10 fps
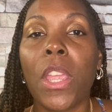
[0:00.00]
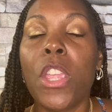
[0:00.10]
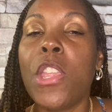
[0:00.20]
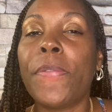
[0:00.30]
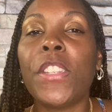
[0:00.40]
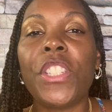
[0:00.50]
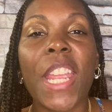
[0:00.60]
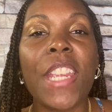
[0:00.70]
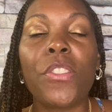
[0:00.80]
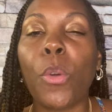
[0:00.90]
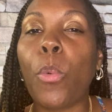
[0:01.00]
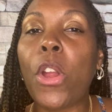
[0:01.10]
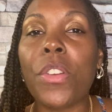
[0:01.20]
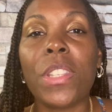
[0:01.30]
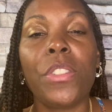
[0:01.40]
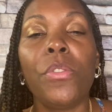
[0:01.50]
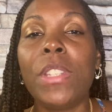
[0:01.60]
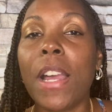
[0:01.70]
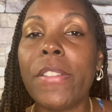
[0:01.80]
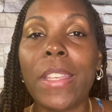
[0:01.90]
You have to change the words that you
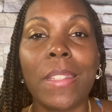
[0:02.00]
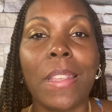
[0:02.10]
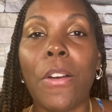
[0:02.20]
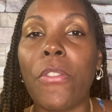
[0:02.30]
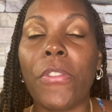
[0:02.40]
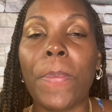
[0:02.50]
tell yourself.